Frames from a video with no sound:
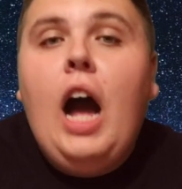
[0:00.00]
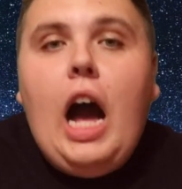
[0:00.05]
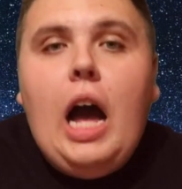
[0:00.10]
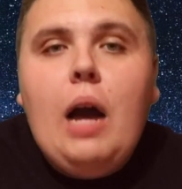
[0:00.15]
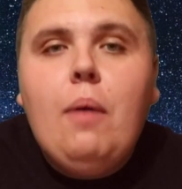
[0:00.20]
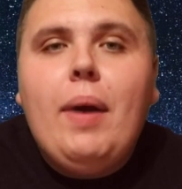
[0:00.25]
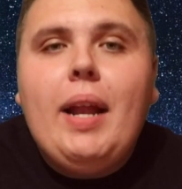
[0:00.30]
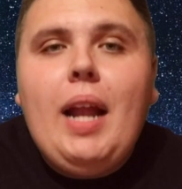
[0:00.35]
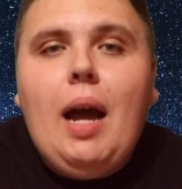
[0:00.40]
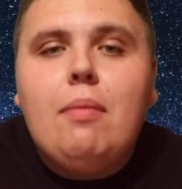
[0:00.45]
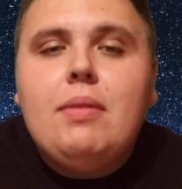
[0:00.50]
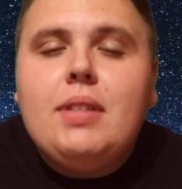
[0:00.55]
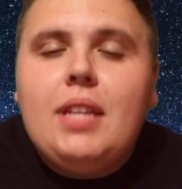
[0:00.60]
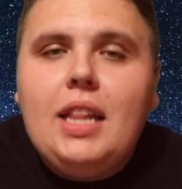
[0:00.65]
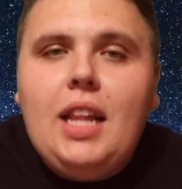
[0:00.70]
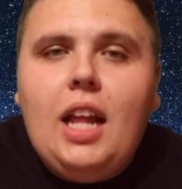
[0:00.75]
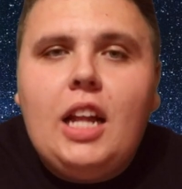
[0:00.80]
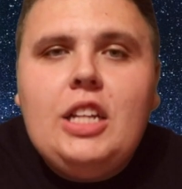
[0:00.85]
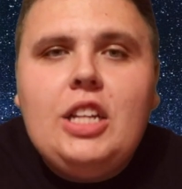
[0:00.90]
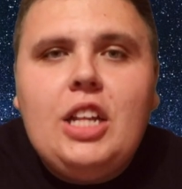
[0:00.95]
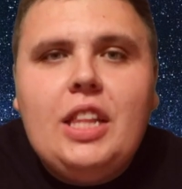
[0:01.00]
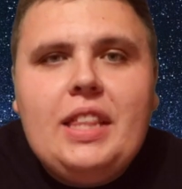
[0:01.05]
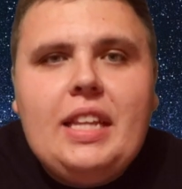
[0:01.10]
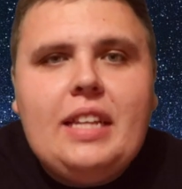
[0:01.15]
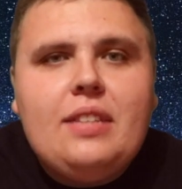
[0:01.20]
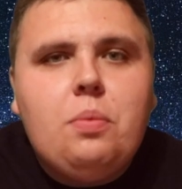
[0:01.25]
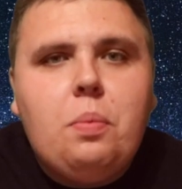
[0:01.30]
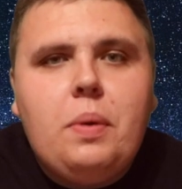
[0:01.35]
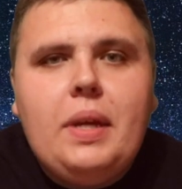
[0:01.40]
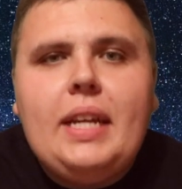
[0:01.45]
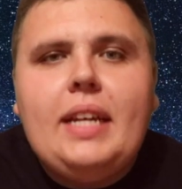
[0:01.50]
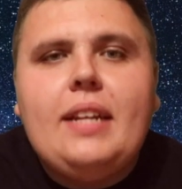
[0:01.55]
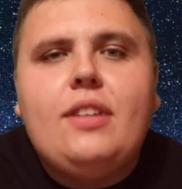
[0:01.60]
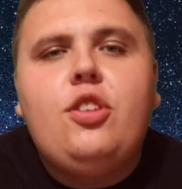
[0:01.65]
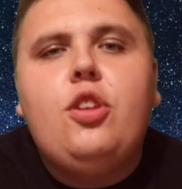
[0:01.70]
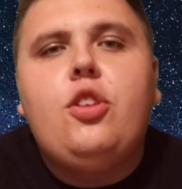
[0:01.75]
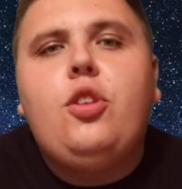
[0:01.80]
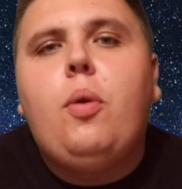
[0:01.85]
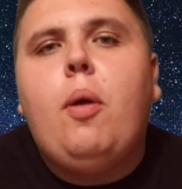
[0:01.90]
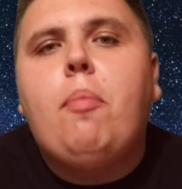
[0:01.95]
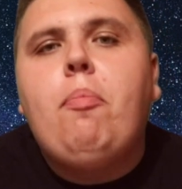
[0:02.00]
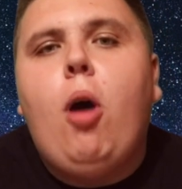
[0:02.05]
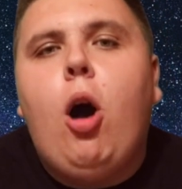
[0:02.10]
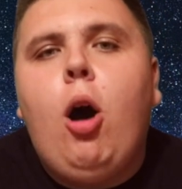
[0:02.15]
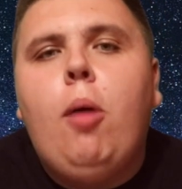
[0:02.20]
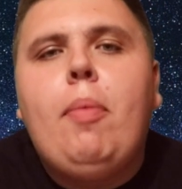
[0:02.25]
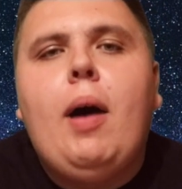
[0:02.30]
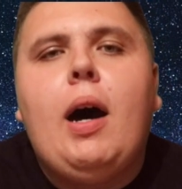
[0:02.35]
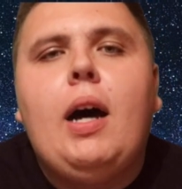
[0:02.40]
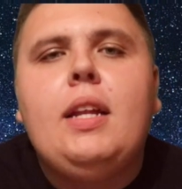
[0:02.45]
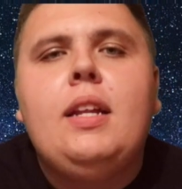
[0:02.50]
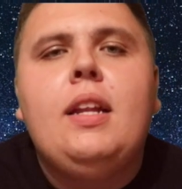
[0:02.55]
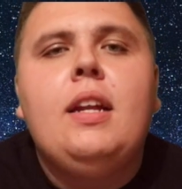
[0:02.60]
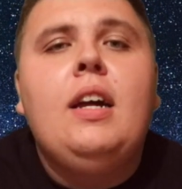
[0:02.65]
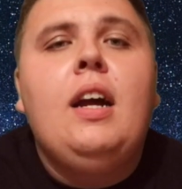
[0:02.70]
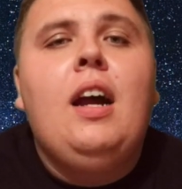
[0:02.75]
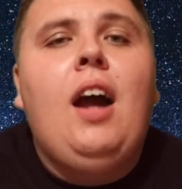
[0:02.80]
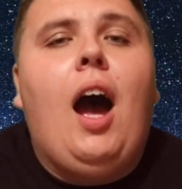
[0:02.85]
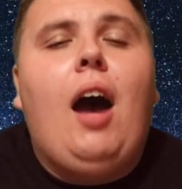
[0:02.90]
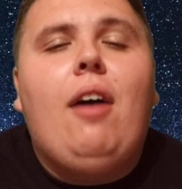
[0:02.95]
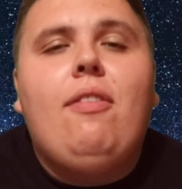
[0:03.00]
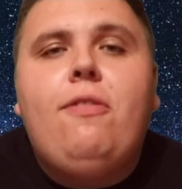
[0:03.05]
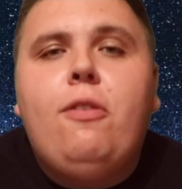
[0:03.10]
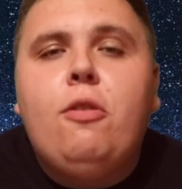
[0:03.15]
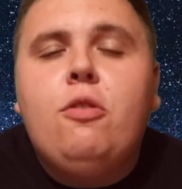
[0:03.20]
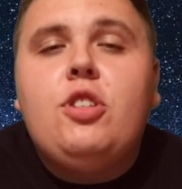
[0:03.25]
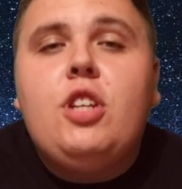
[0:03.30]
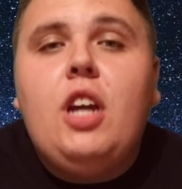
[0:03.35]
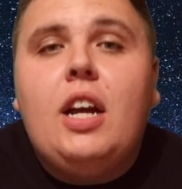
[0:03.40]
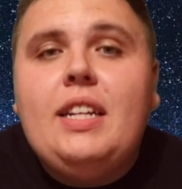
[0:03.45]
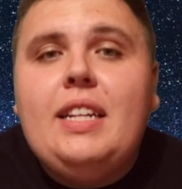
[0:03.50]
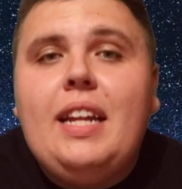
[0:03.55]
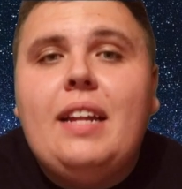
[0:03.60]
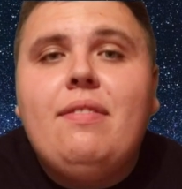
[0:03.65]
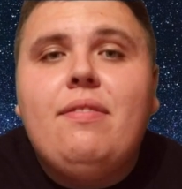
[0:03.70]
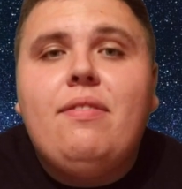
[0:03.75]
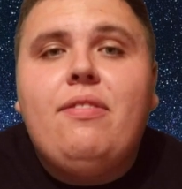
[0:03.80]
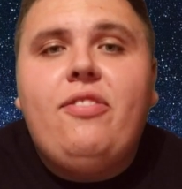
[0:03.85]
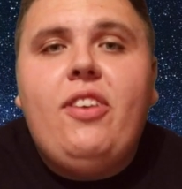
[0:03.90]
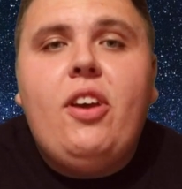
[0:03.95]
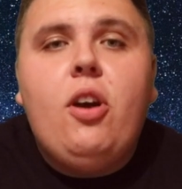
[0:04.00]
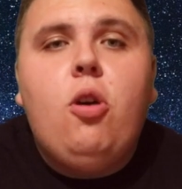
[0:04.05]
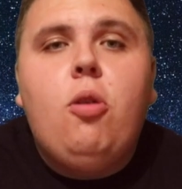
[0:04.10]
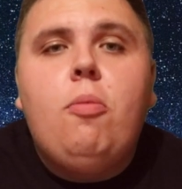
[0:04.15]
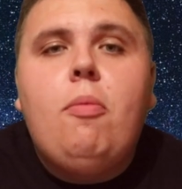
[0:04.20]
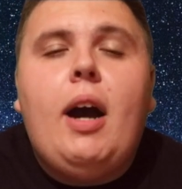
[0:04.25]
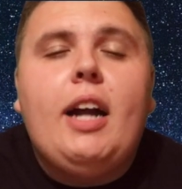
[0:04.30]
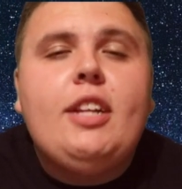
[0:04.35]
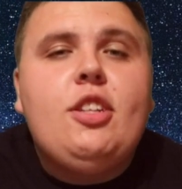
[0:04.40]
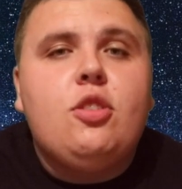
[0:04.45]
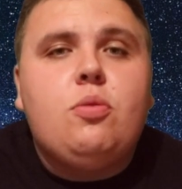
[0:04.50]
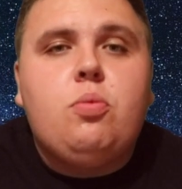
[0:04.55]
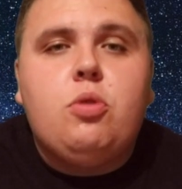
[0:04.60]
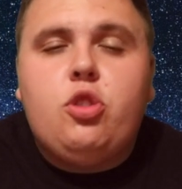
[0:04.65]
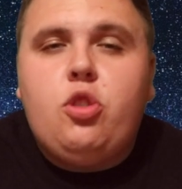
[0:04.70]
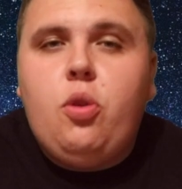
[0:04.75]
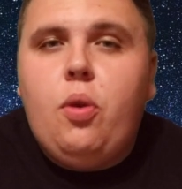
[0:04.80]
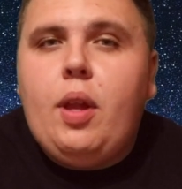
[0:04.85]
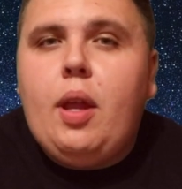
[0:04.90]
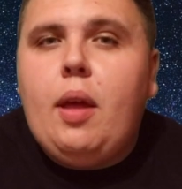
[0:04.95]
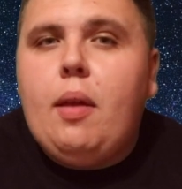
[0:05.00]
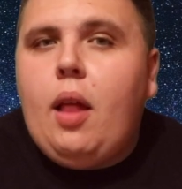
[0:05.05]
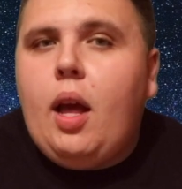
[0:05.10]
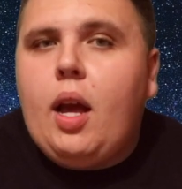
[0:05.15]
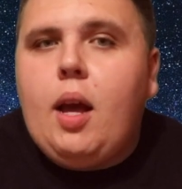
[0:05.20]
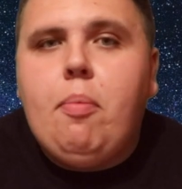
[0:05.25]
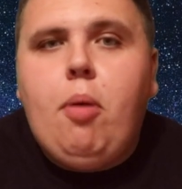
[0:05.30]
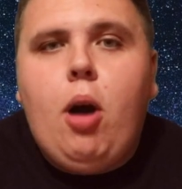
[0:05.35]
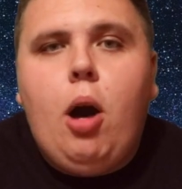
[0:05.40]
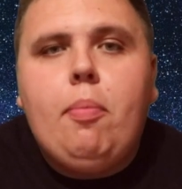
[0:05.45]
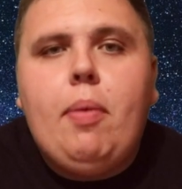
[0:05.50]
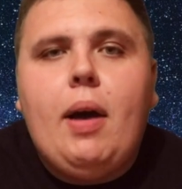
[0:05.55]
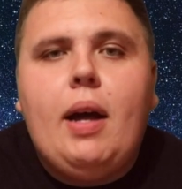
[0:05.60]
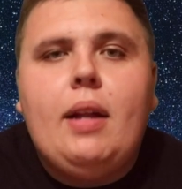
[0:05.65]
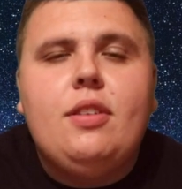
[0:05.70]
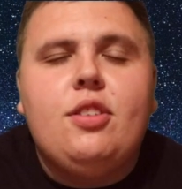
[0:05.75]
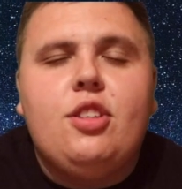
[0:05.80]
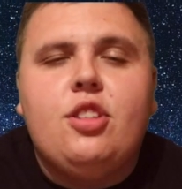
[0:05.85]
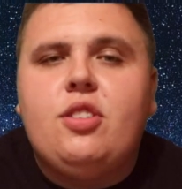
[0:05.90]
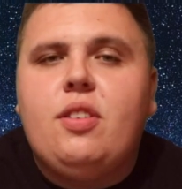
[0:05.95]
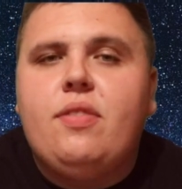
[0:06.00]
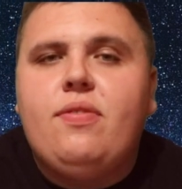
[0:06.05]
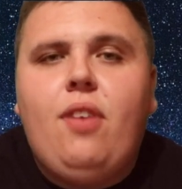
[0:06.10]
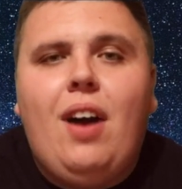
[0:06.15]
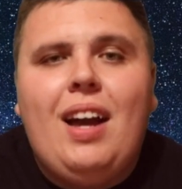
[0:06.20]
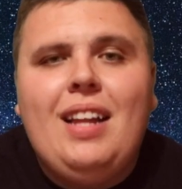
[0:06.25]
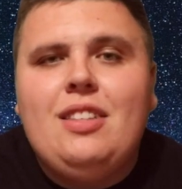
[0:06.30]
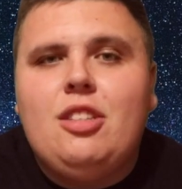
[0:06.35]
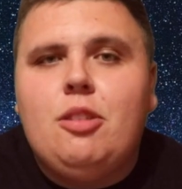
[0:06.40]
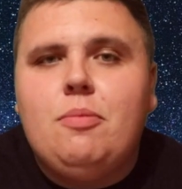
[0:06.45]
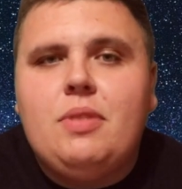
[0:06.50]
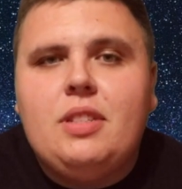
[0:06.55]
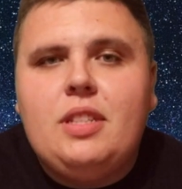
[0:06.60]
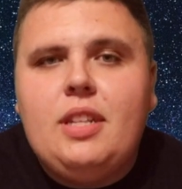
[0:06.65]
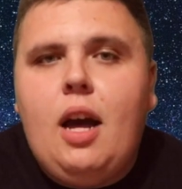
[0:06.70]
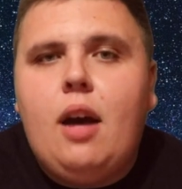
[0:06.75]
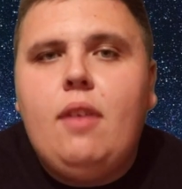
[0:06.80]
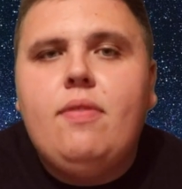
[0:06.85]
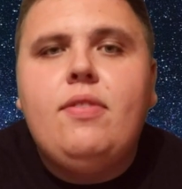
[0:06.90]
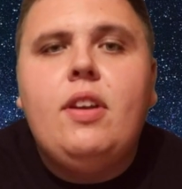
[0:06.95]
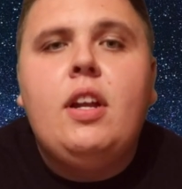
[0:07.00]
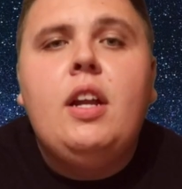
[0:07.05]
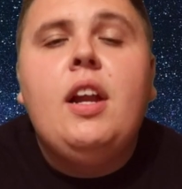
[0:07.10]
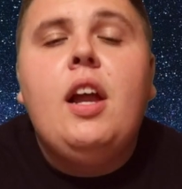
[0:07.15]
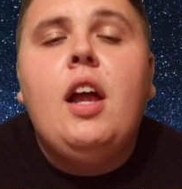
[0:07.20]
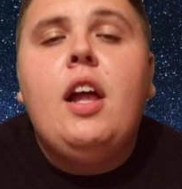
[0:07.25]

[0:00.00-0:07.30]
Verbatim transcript: I went up to London this week to do a pop hunt. Unfortunately I didn't film, I just was doing a, like a pop hunt just to find some stuff.